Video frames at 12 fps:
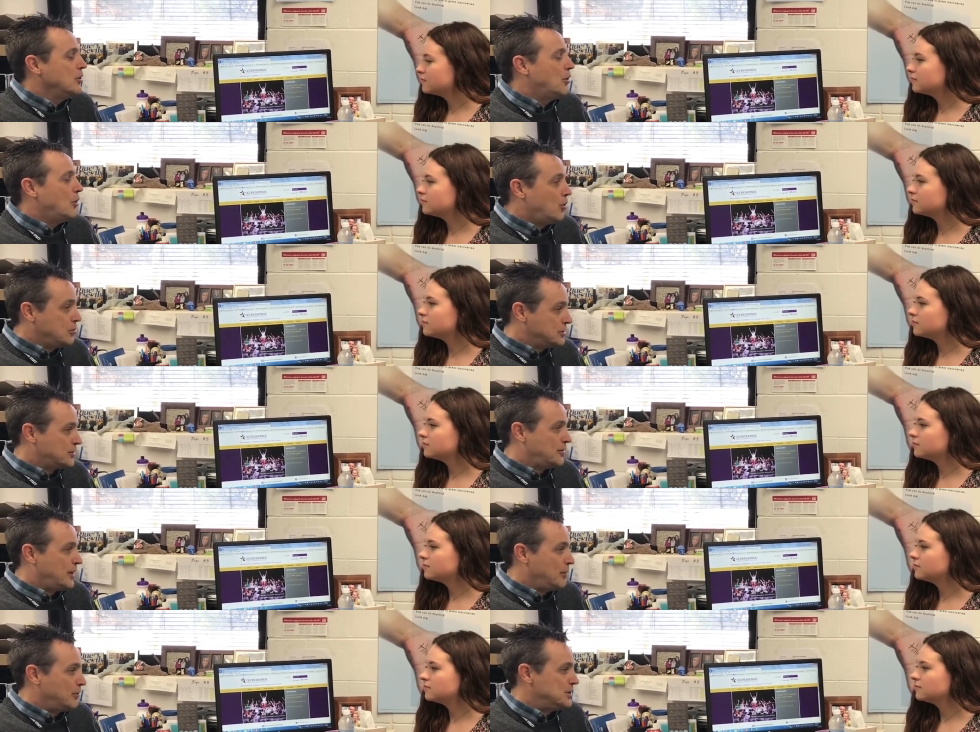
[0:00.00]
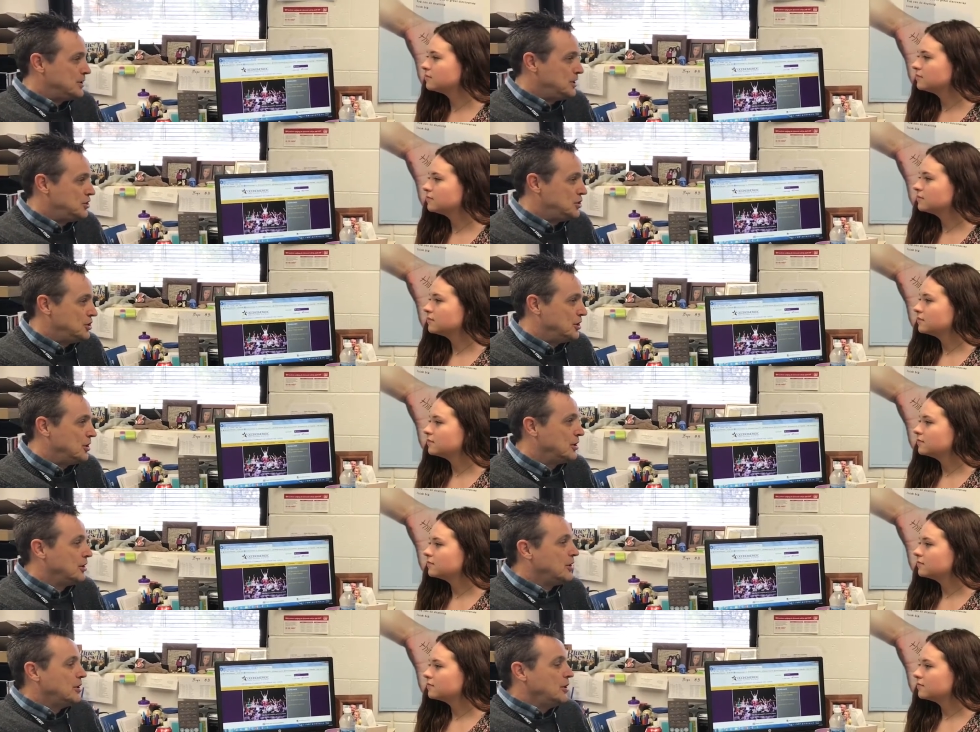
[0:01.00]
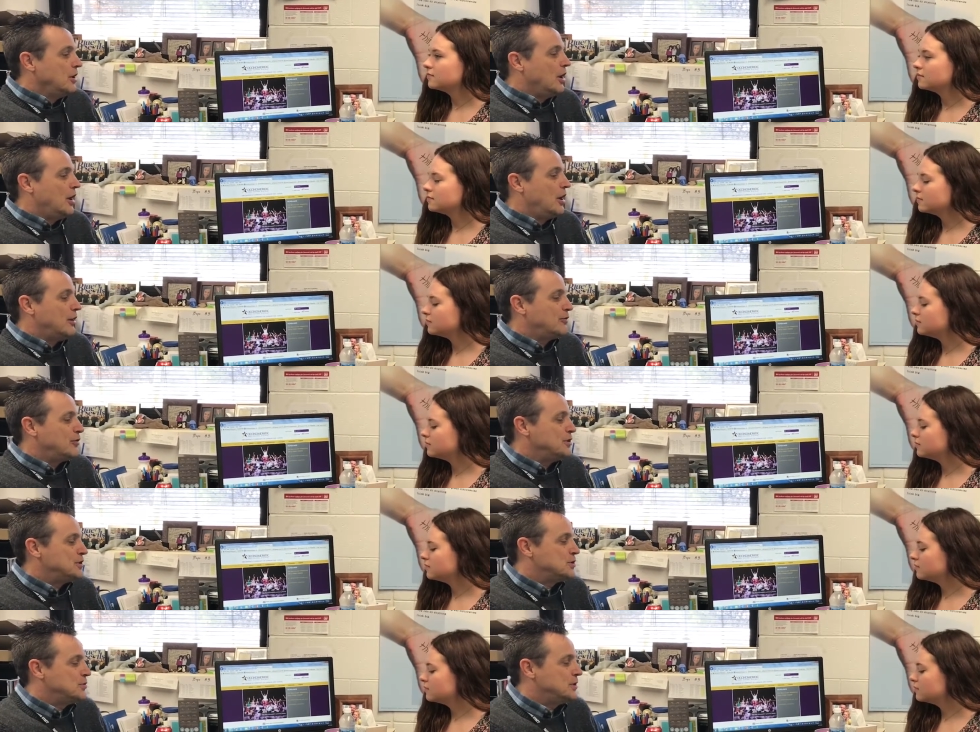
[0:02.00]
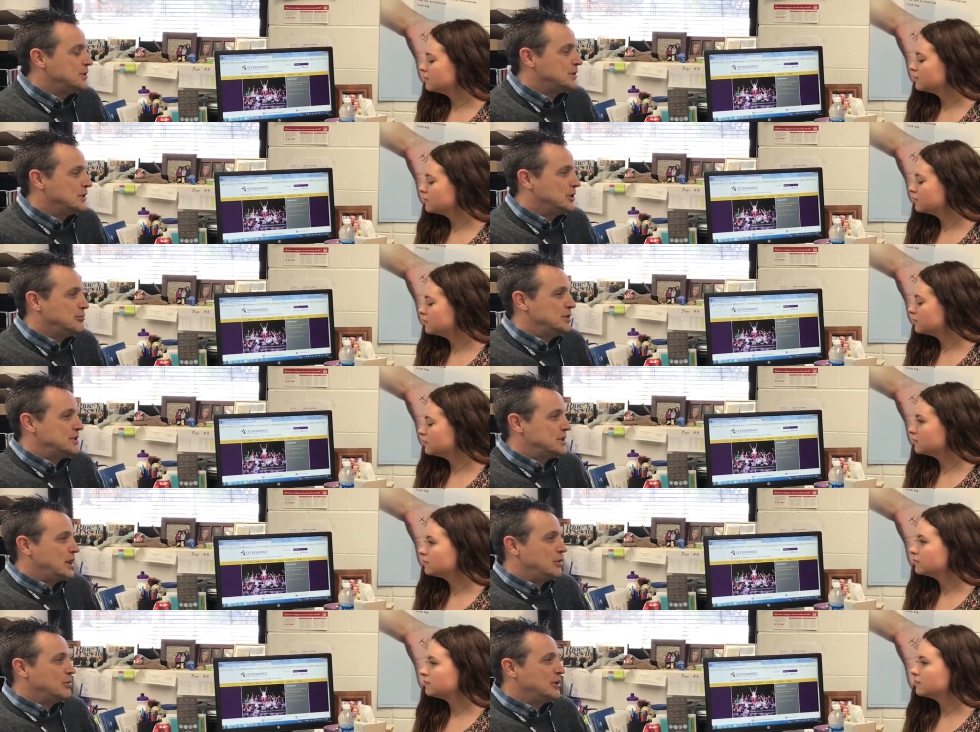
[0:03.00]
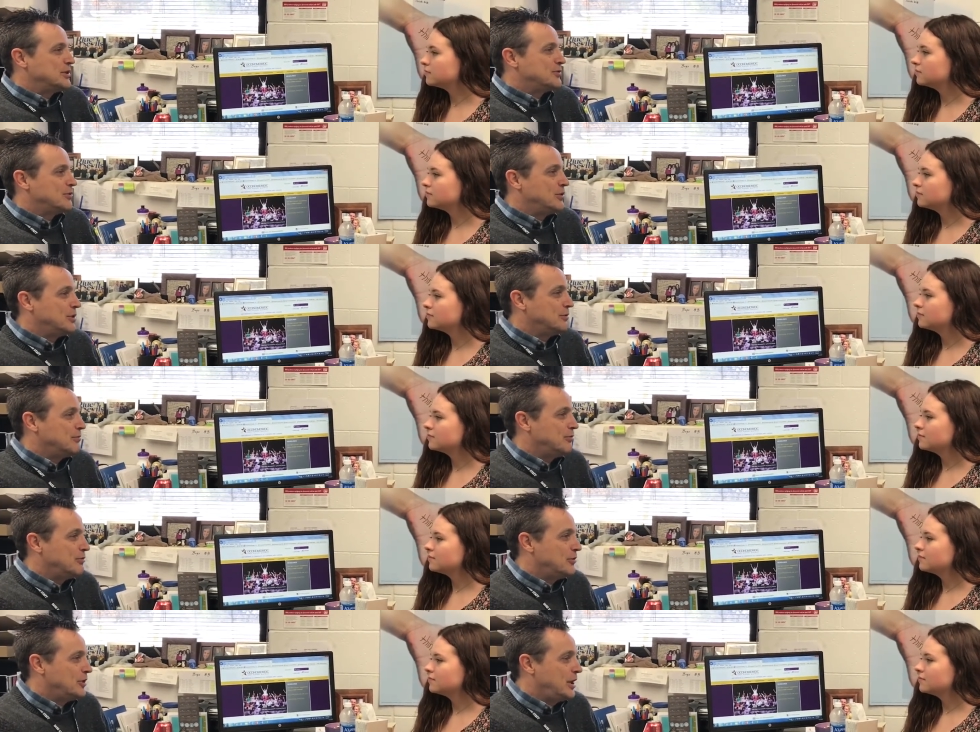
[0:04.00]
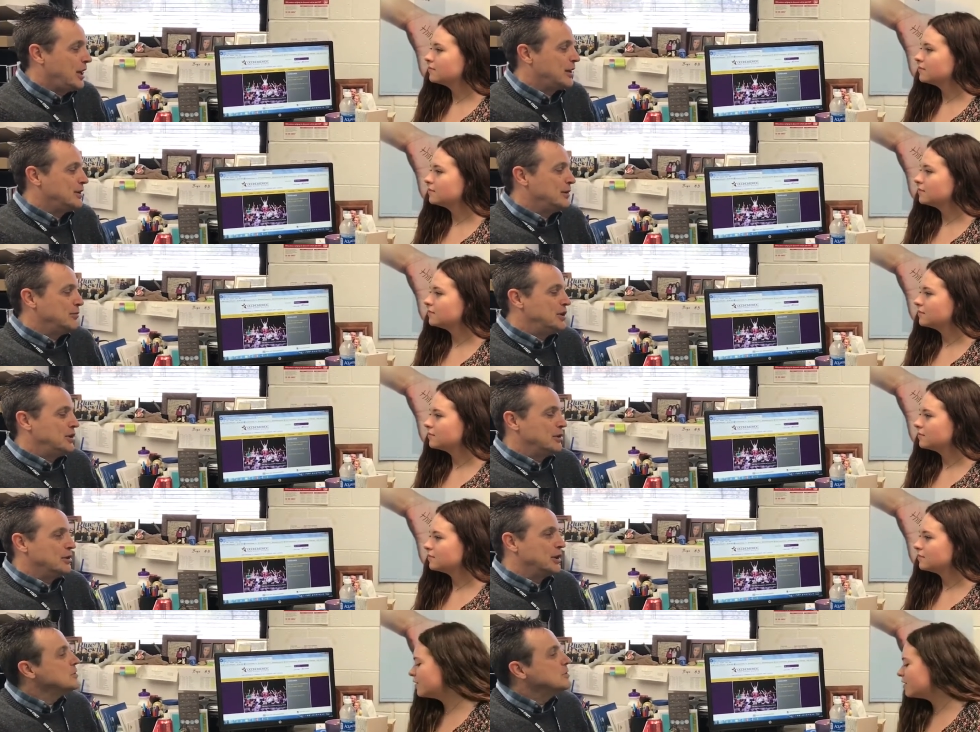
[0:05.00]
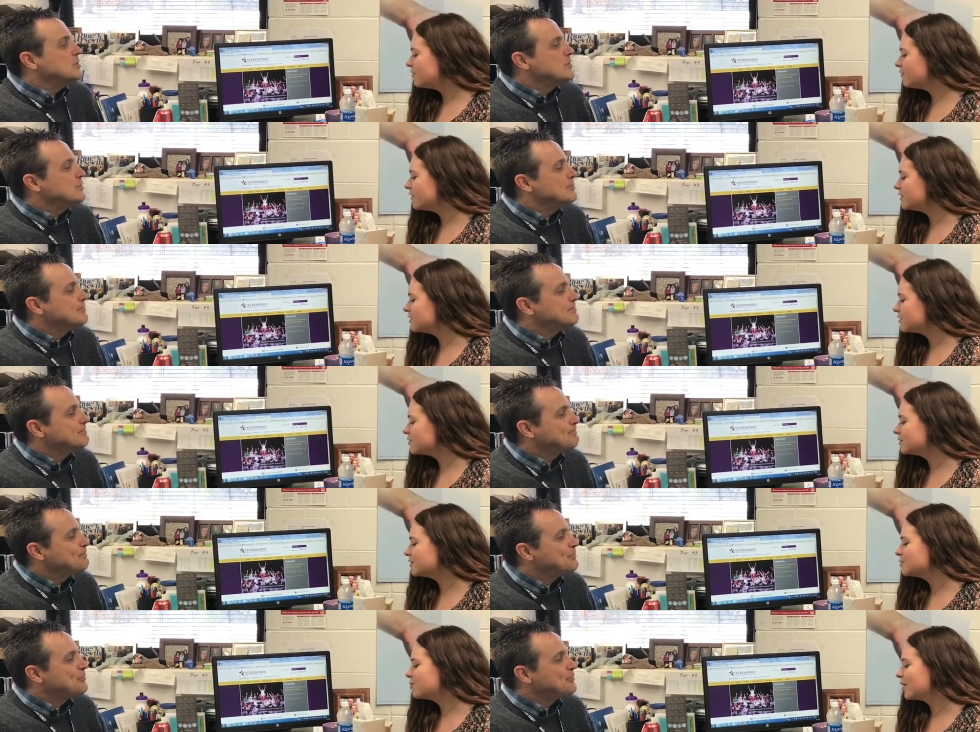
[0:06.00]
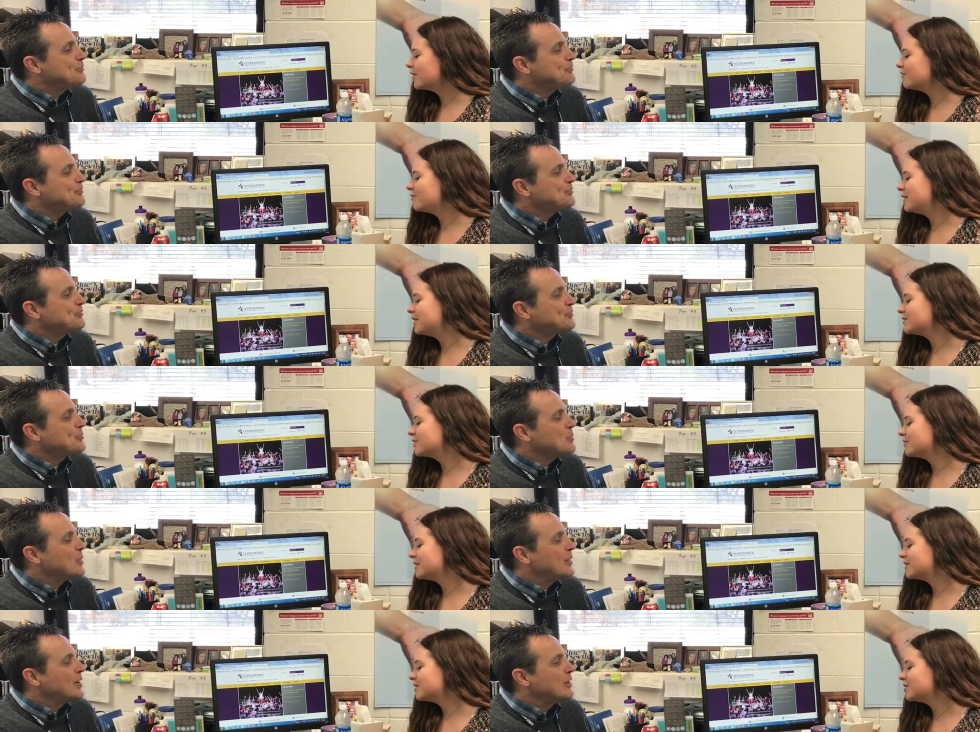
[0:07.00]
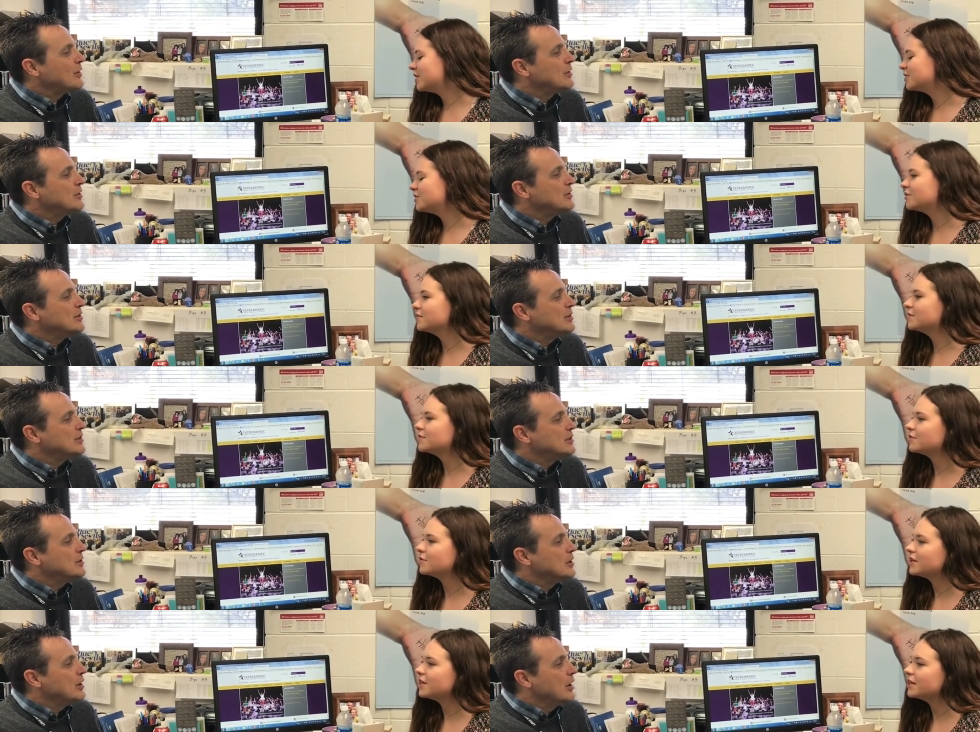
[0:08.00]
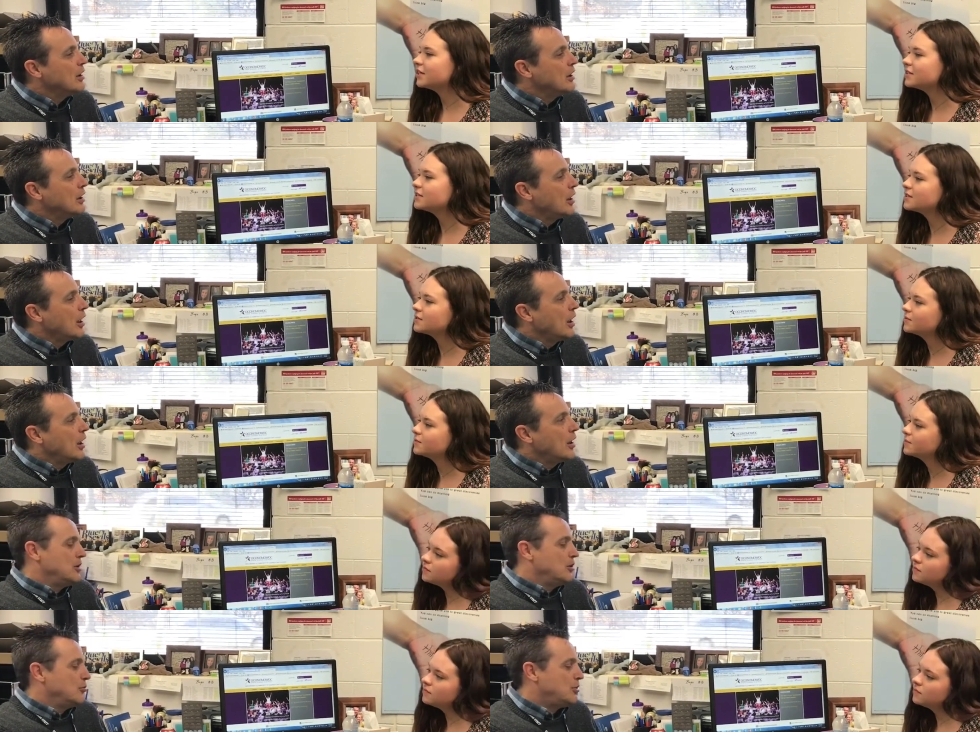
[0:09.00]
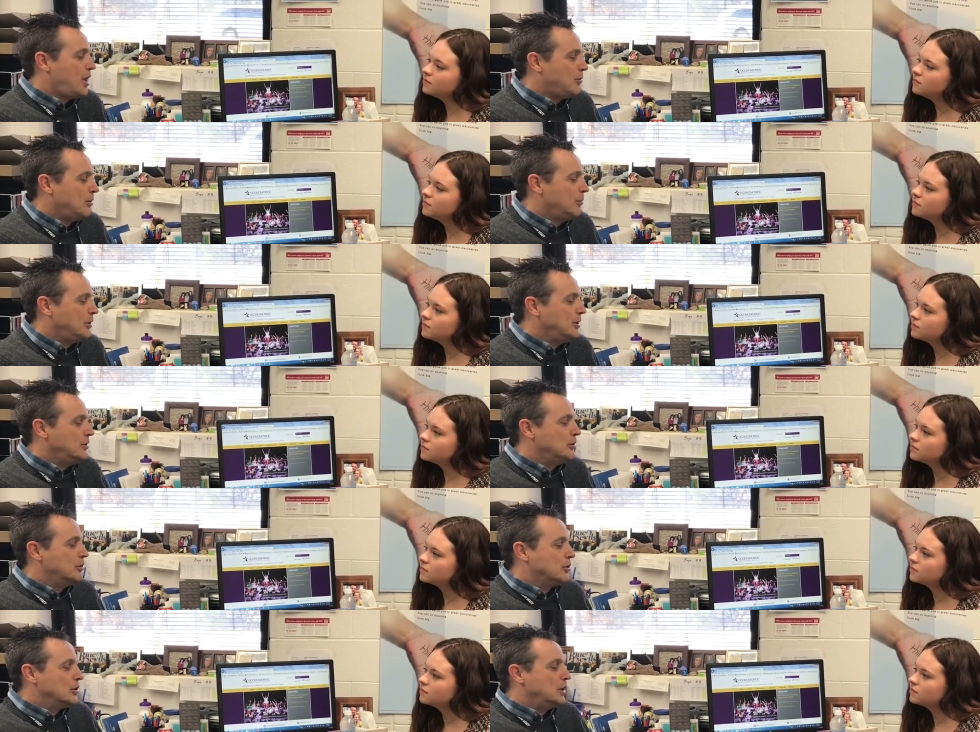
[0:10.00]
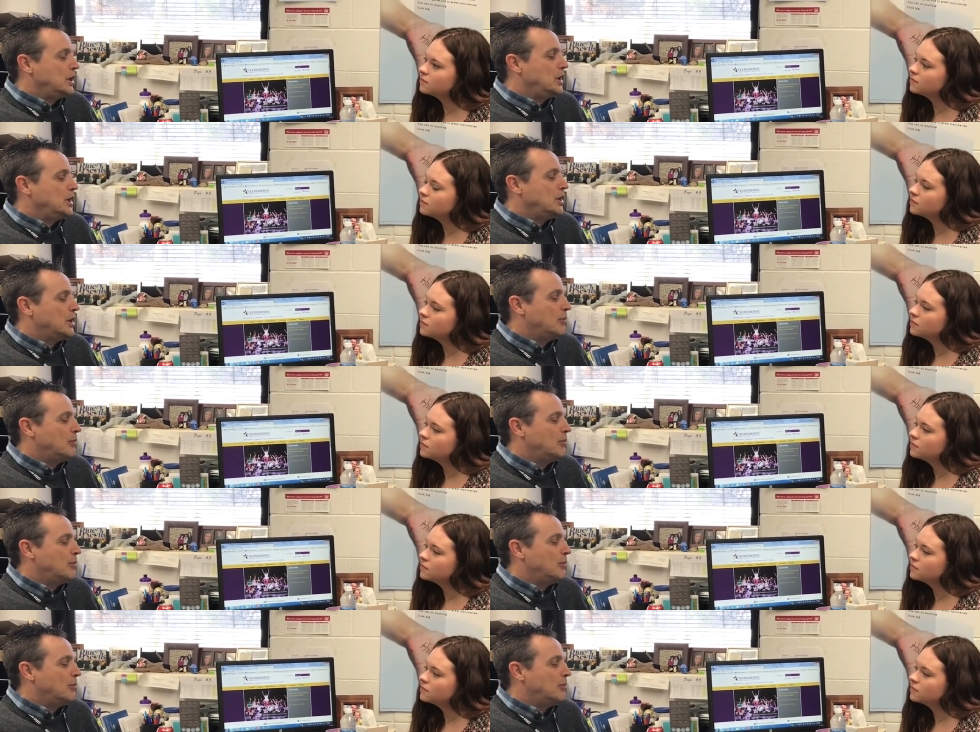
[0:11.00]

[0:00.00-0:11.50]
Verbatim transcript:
Speaker 1: host families each year uh, for the students that are going to be staying with us for the for the academic year. What
Speaker 2: do you feel is the coolest part of meeting so many exchange students through the years?
Speaker 1: Probably learning